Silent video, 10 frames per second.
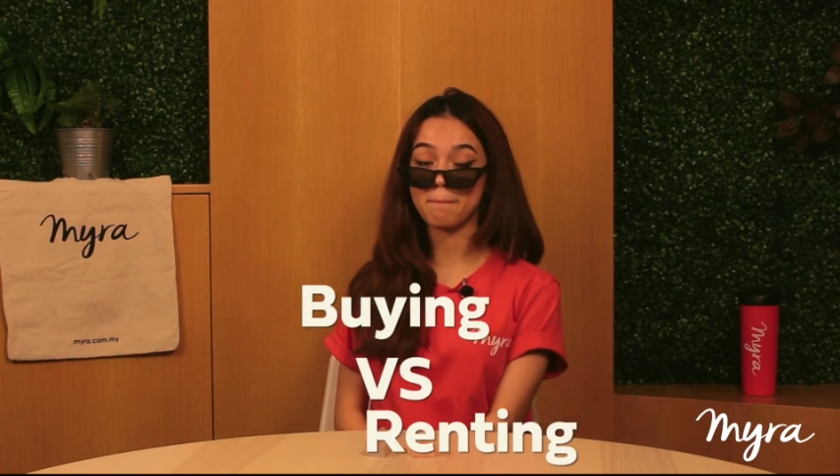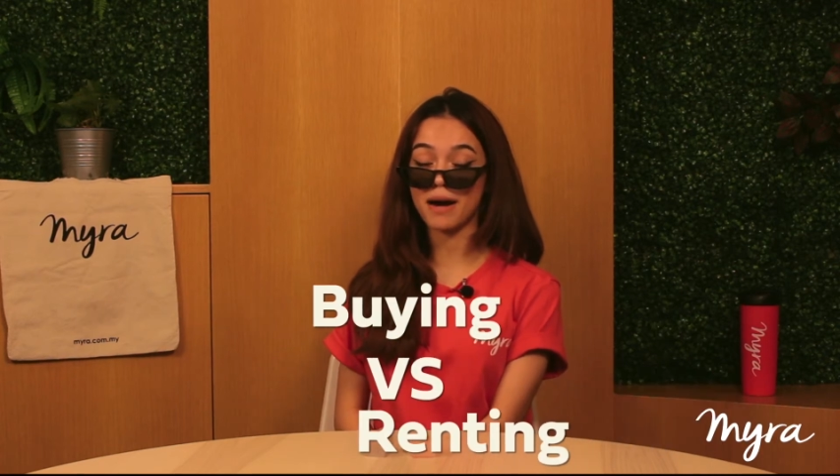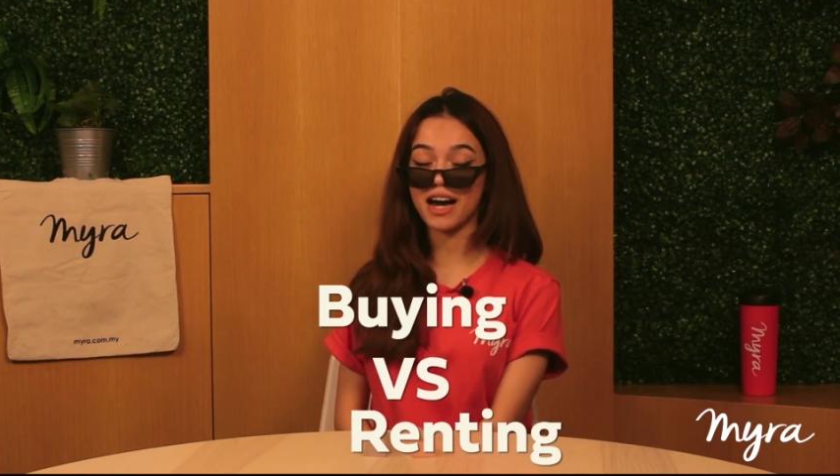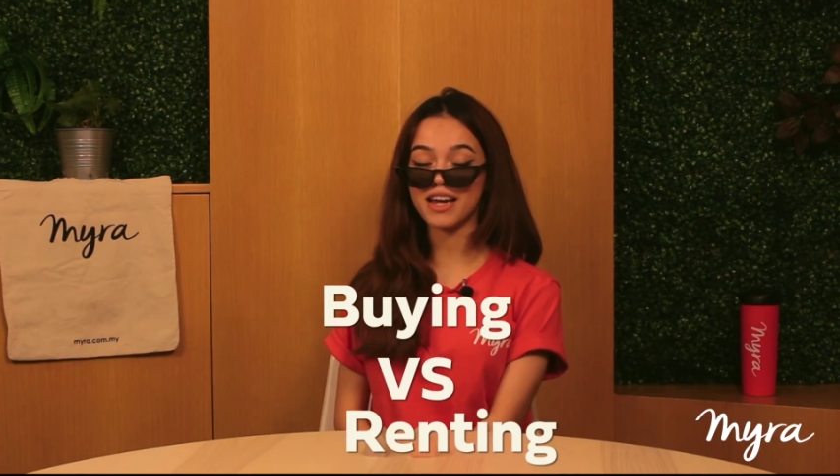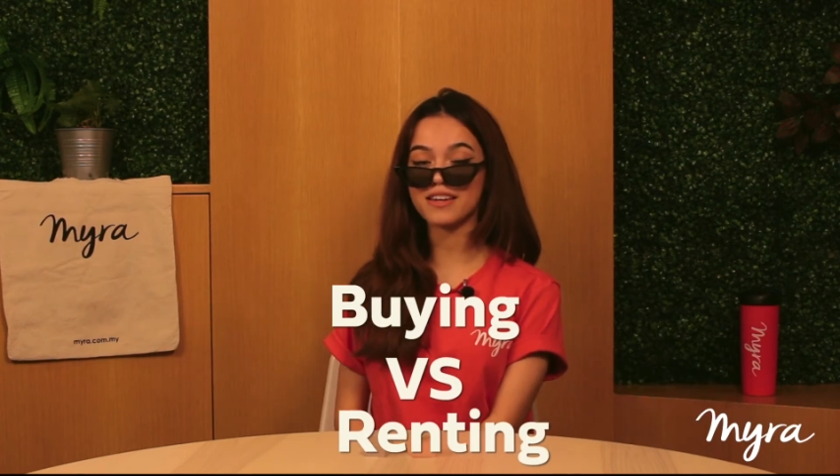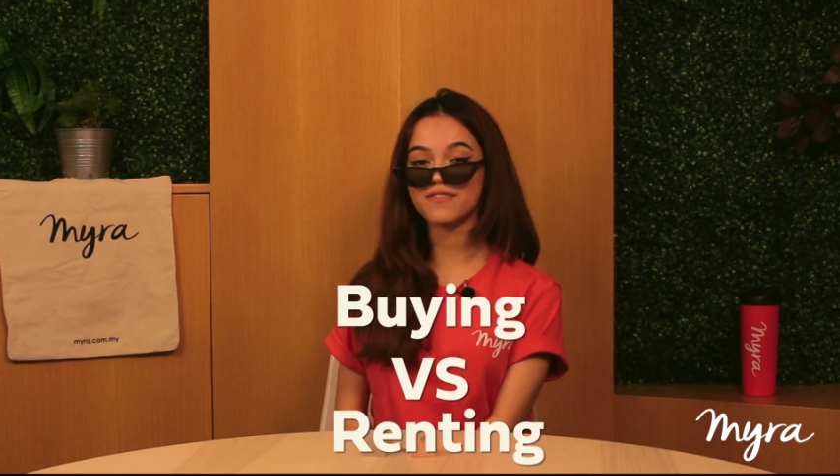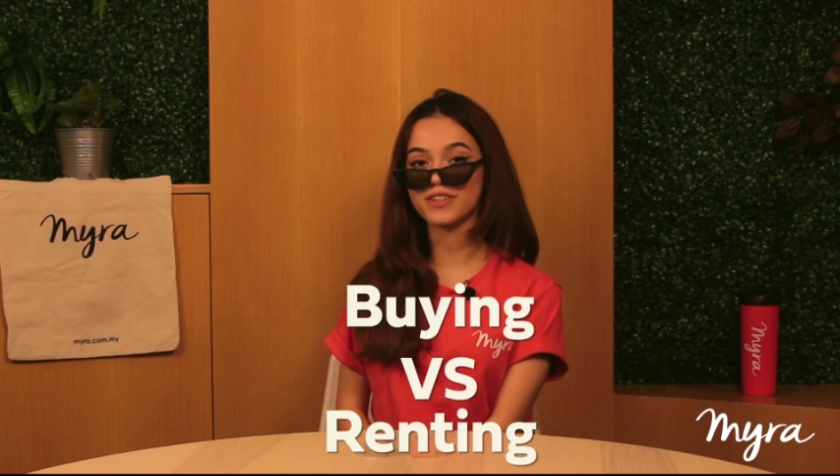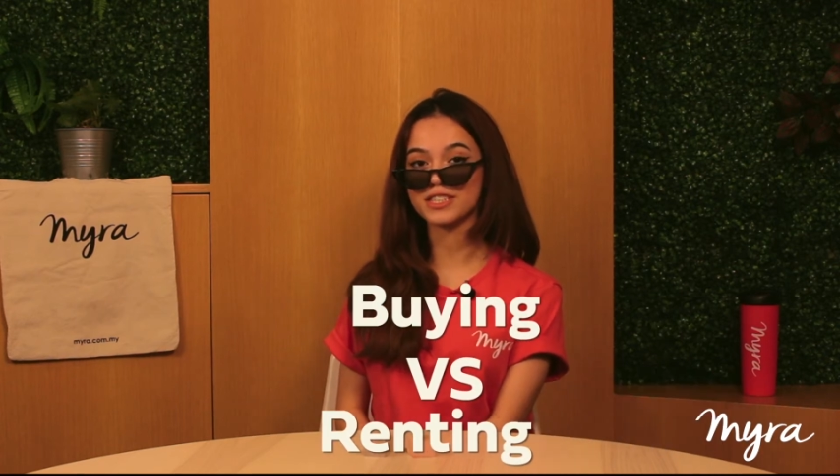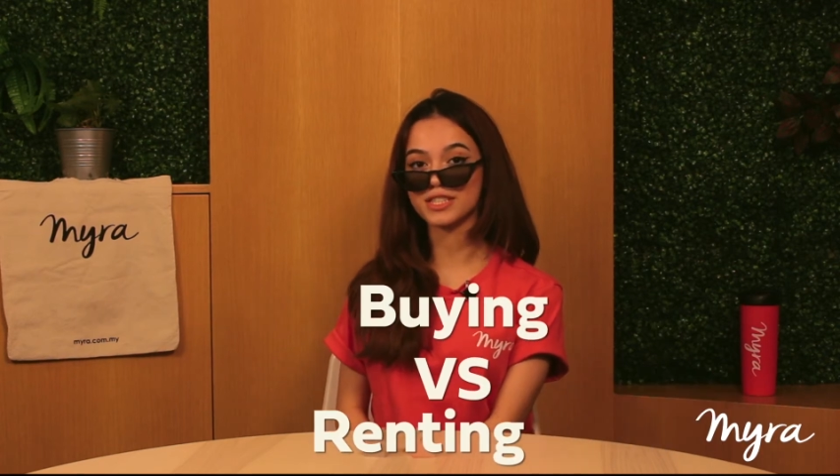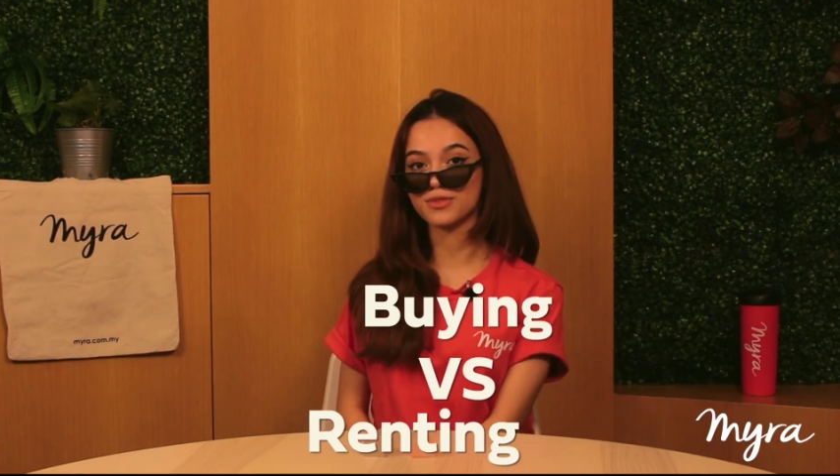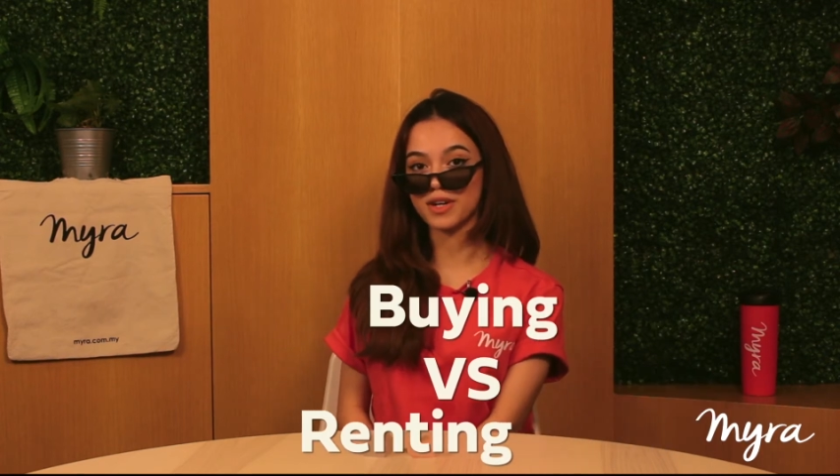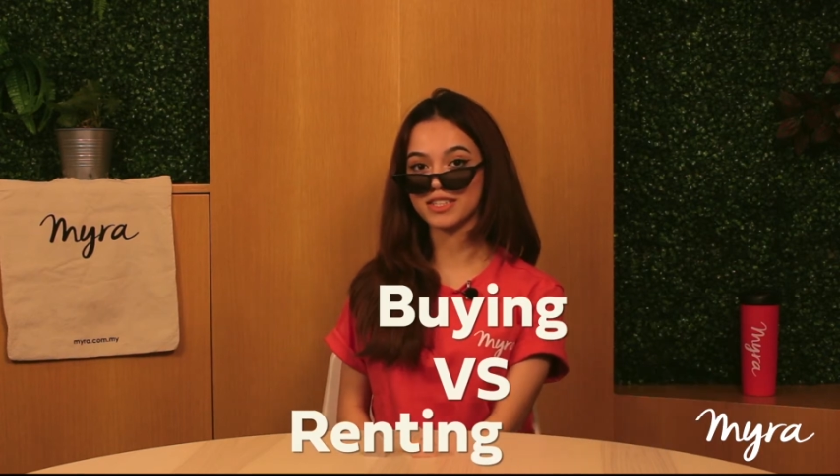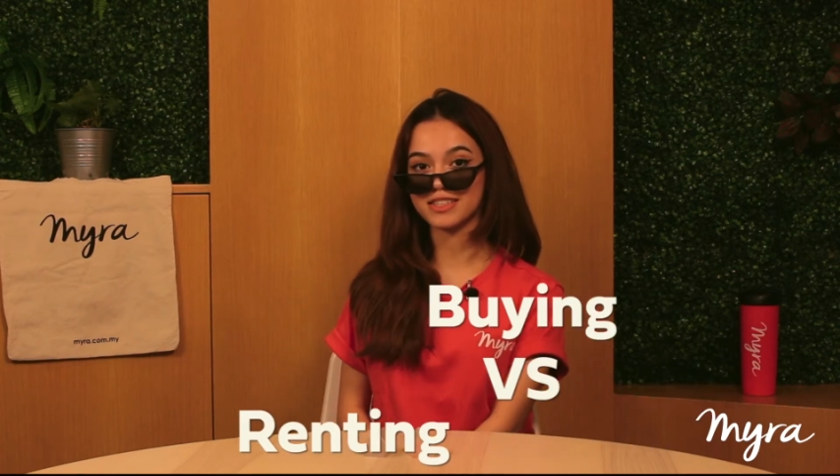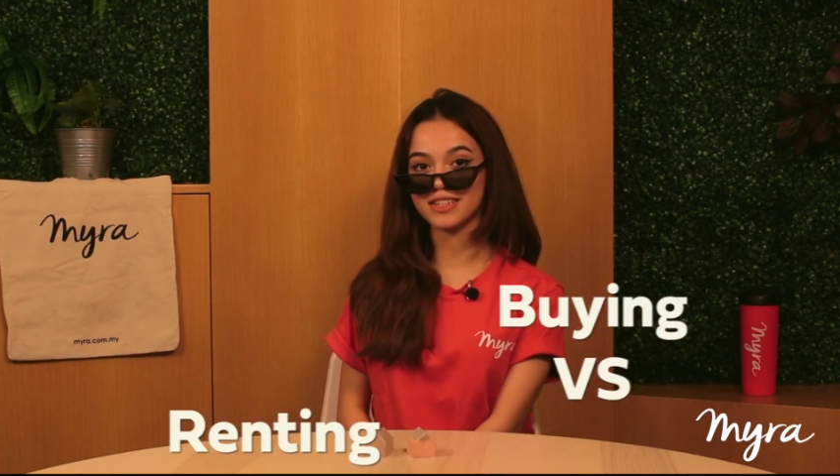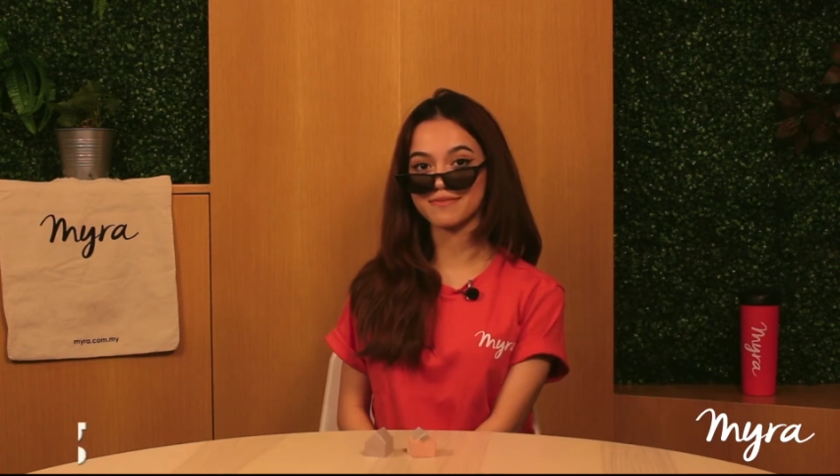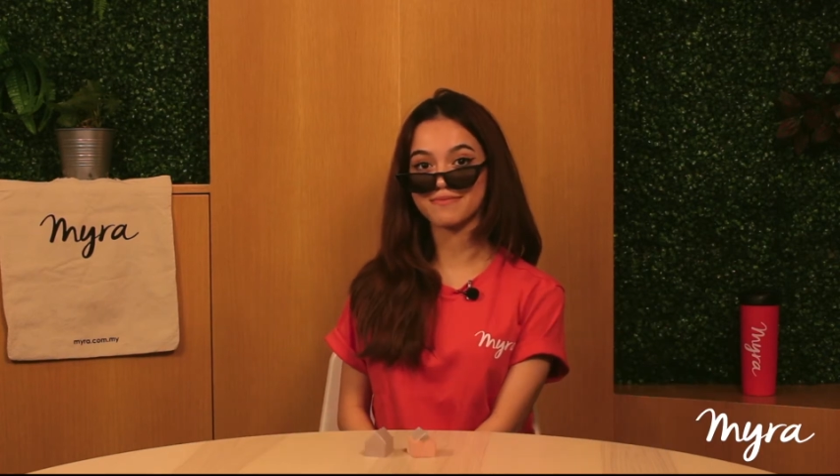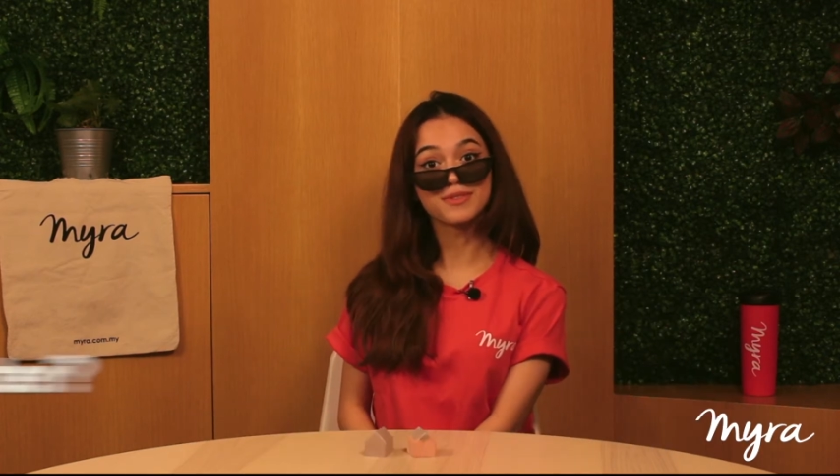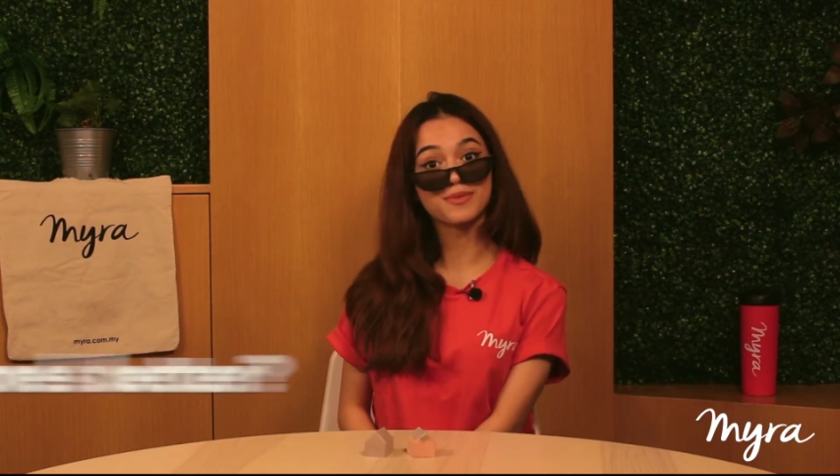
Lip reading: buying versus renting.